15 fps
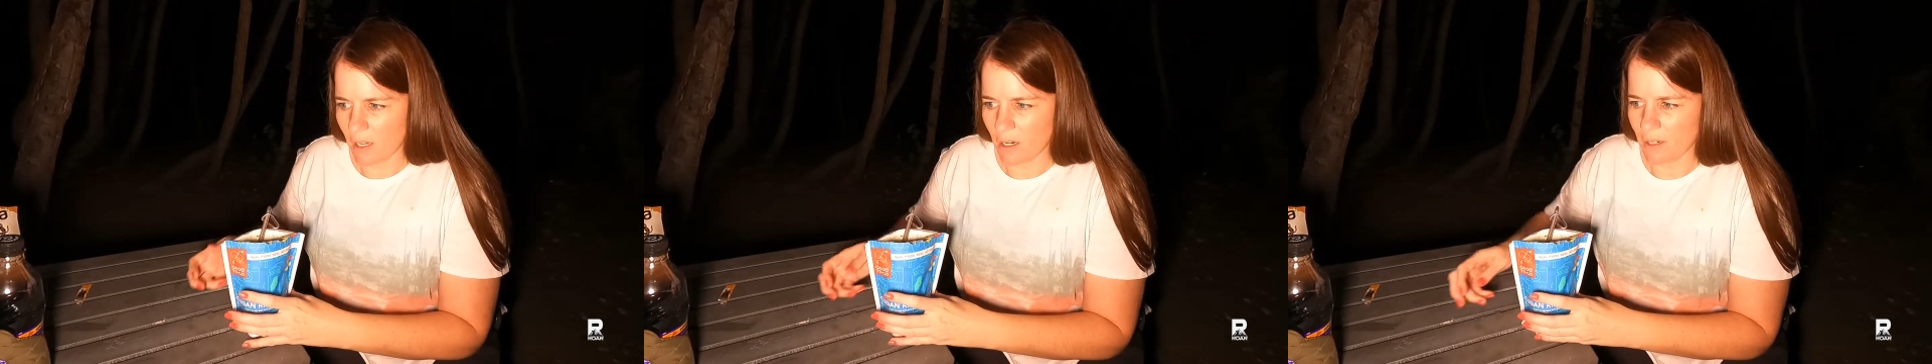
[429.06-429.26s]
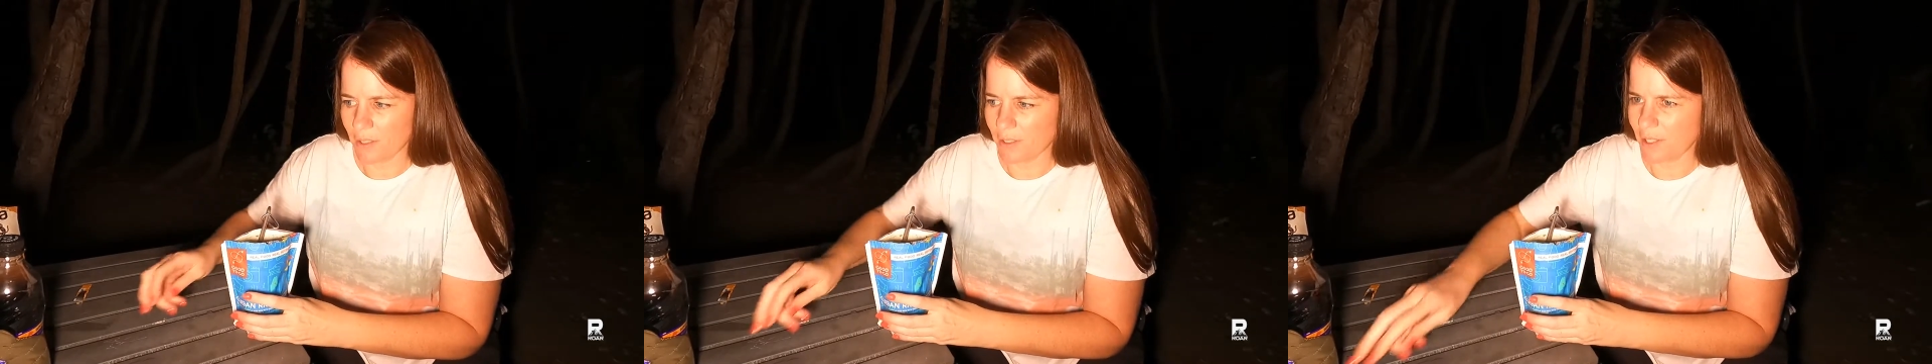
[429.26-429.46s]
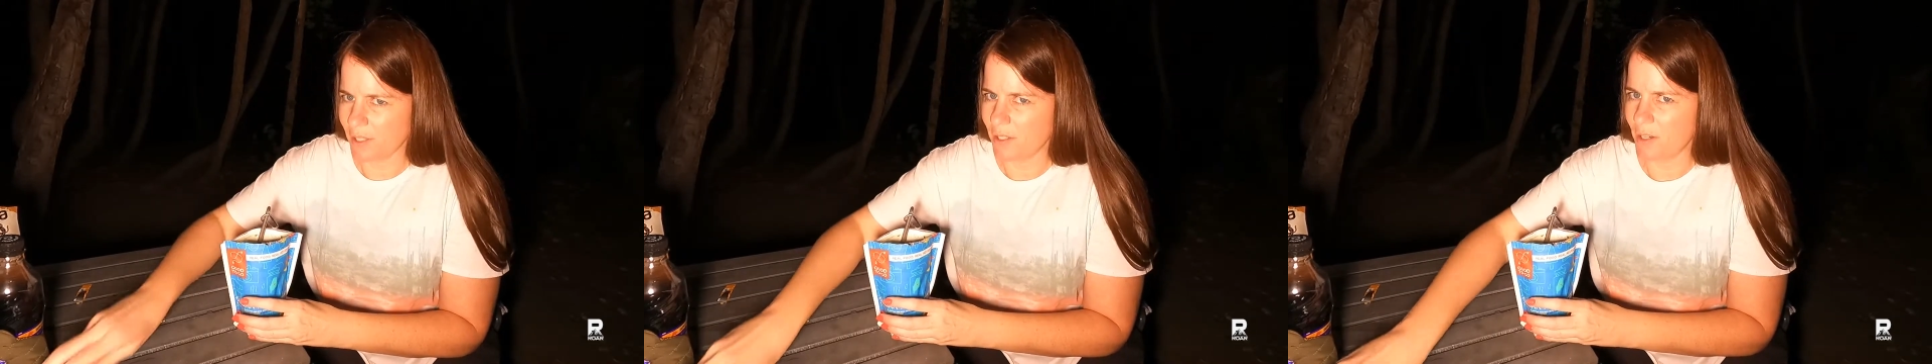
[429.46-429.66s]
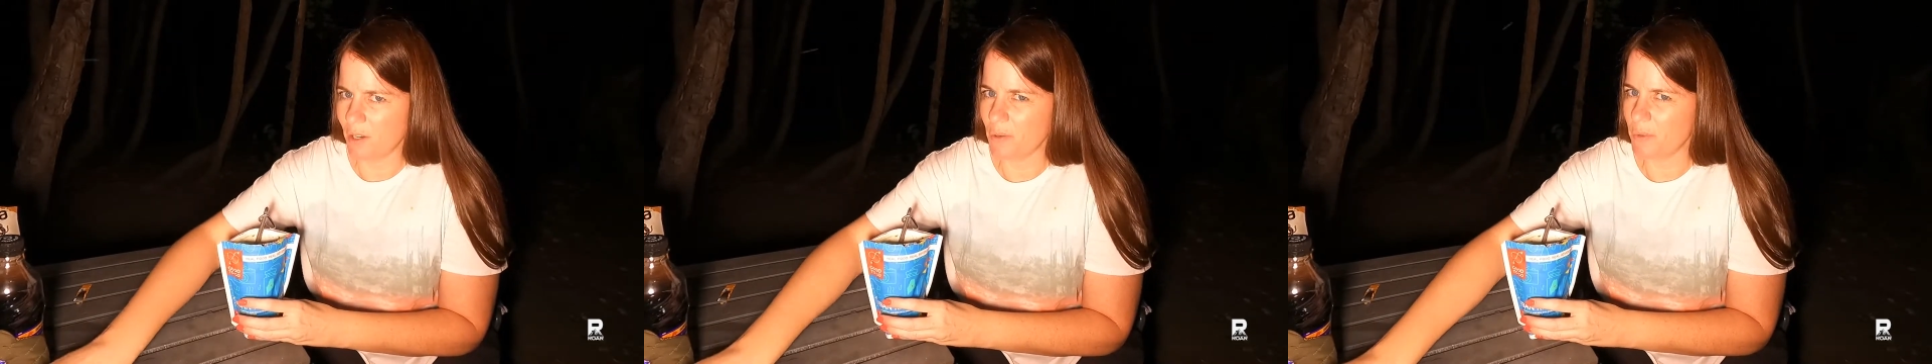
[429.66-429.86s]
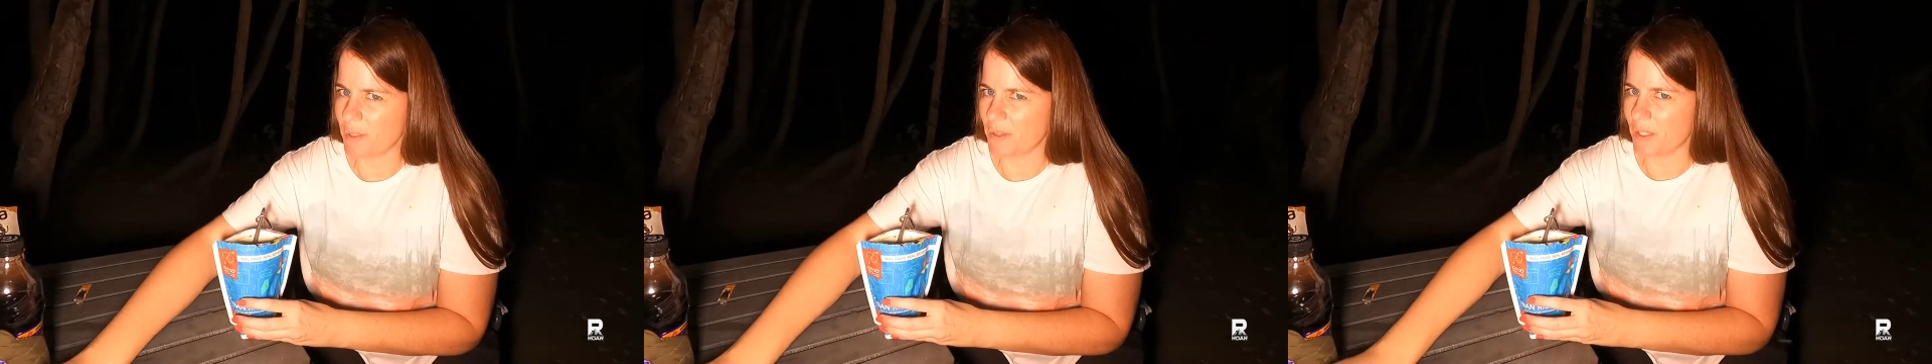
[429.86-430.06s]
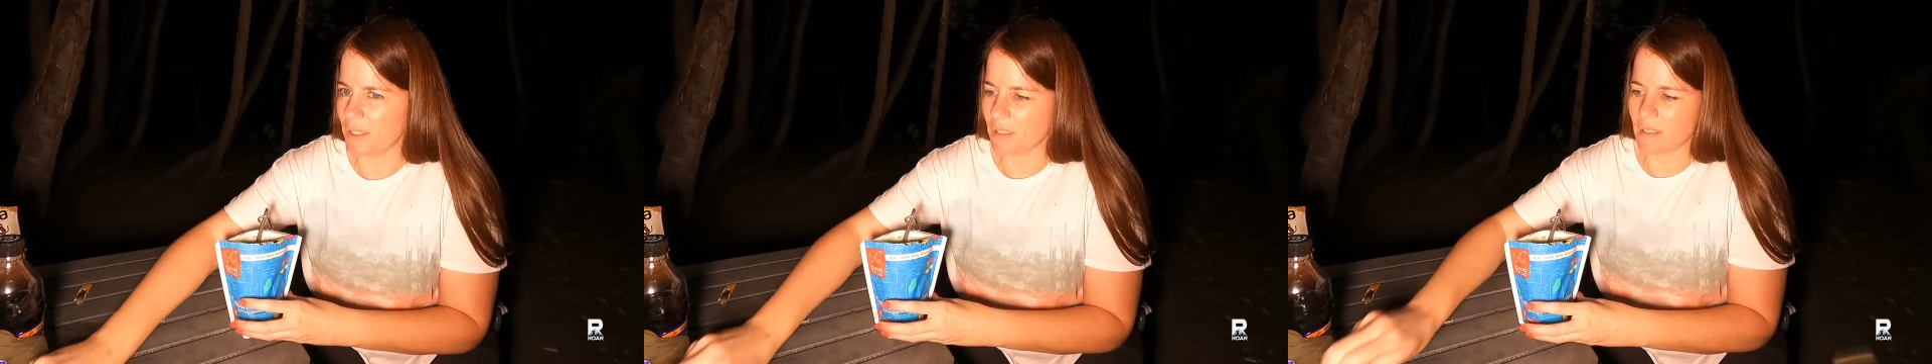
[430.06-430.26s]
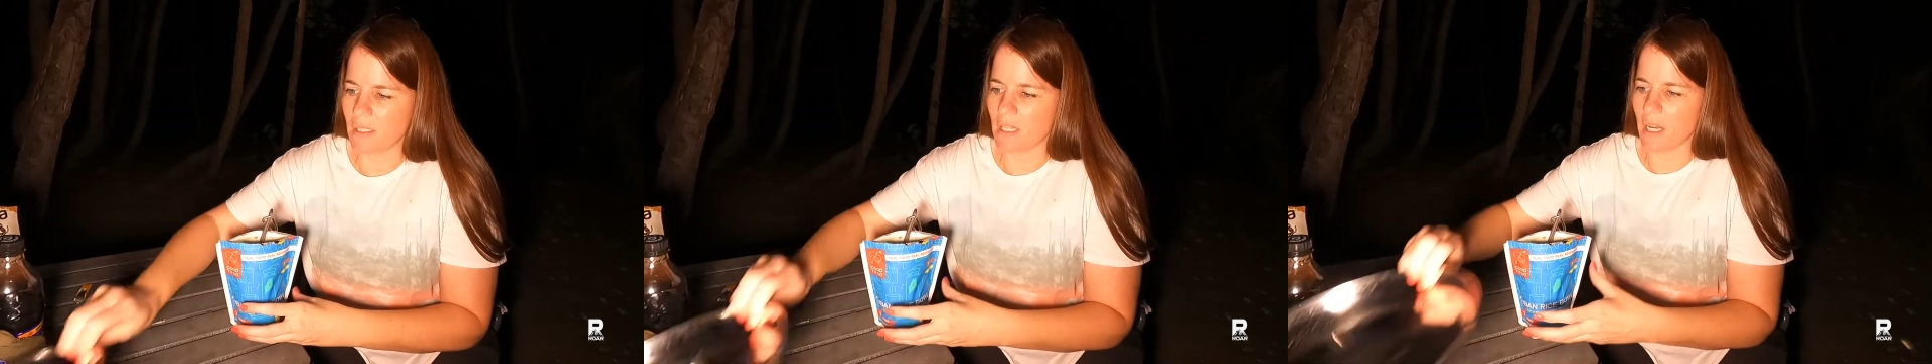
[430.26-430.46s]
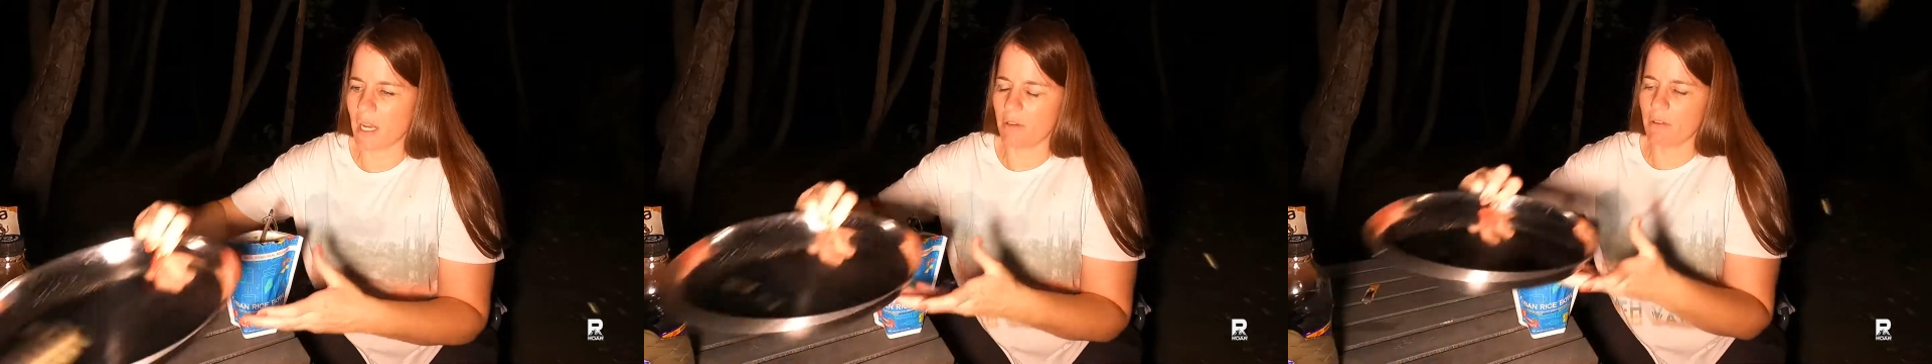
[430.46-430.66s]
of hard to know with these
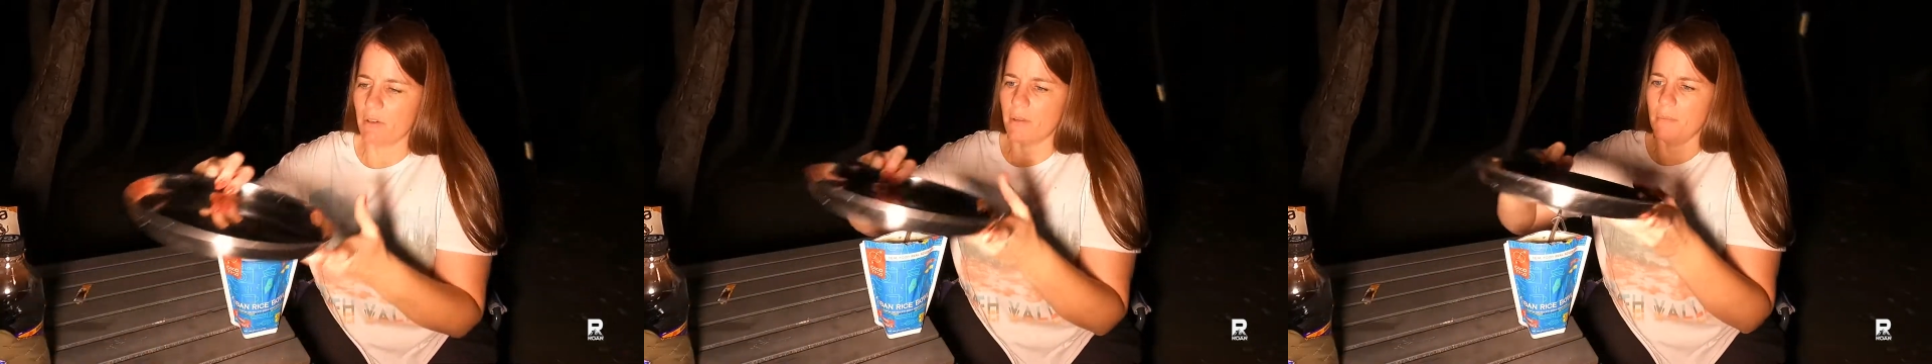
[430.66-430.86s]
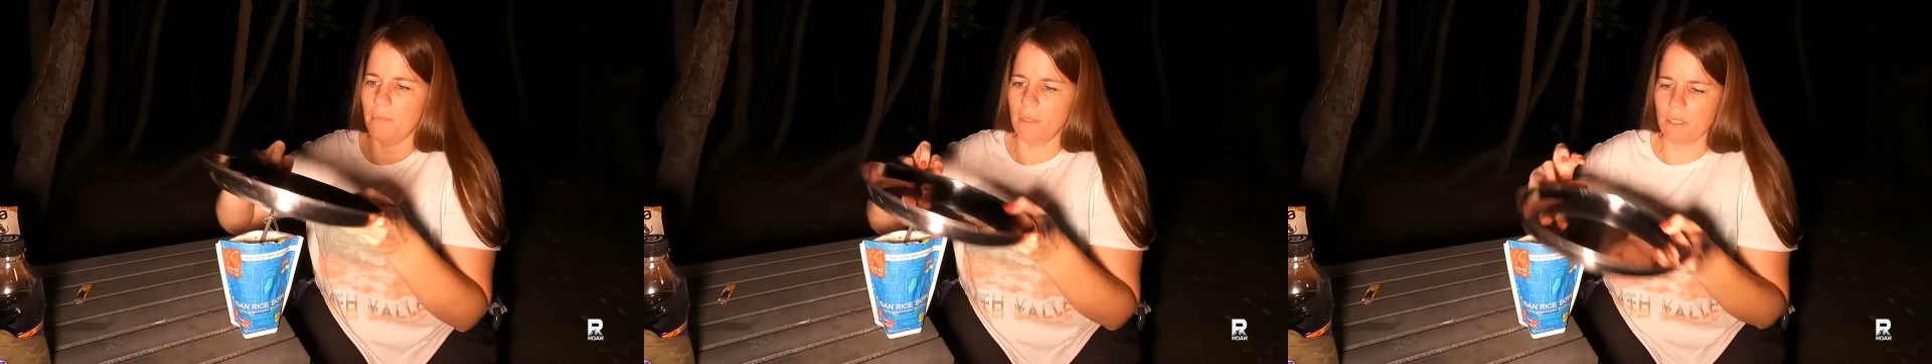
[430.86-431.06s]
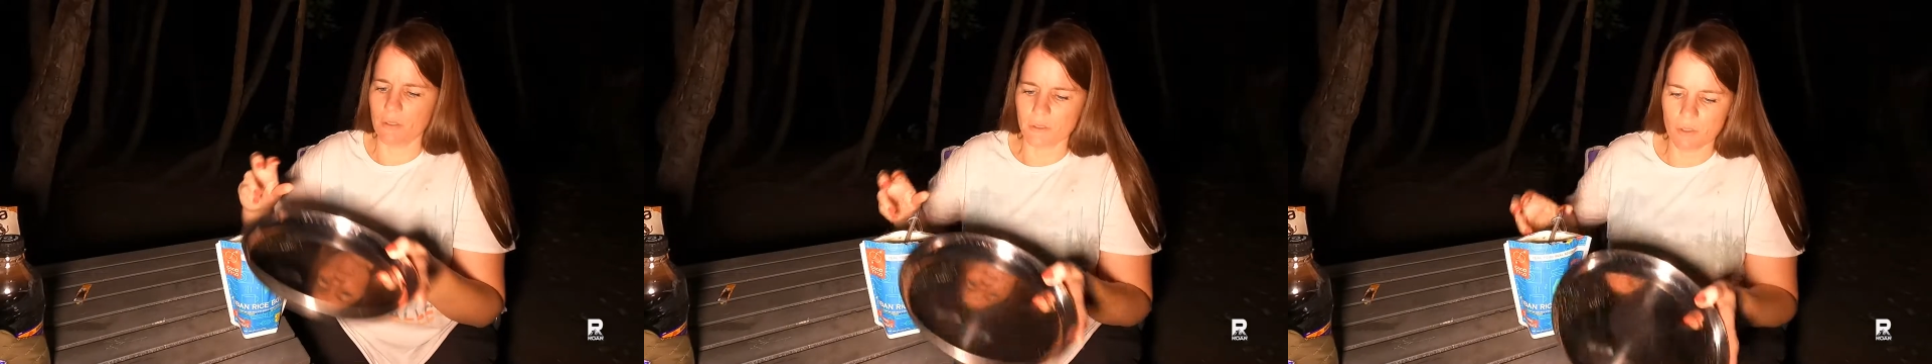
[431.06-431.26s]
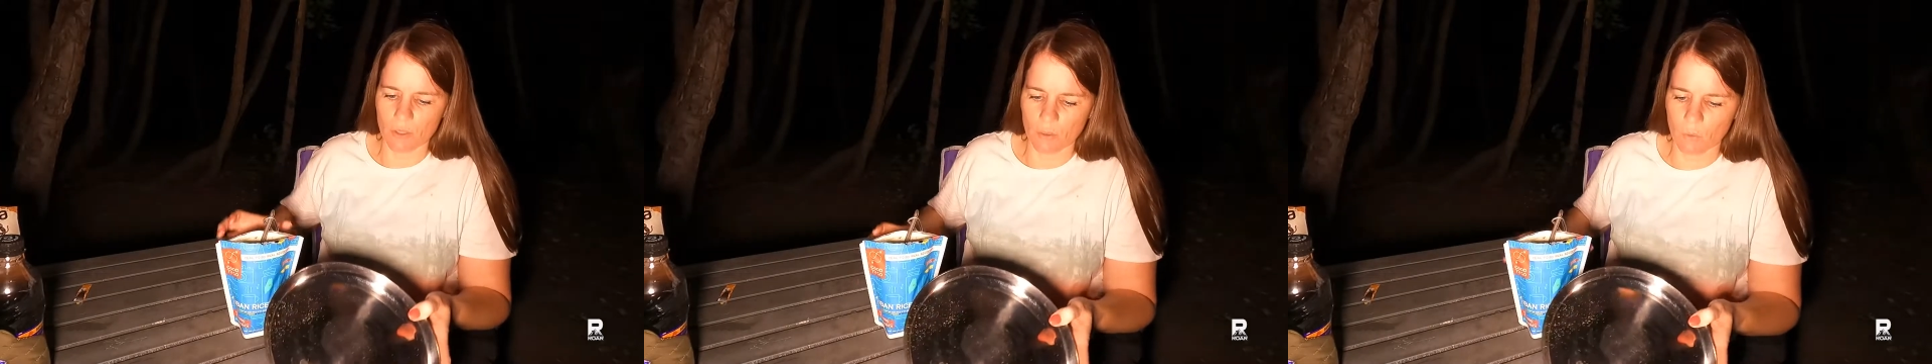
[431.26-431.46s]
dehydrated meals.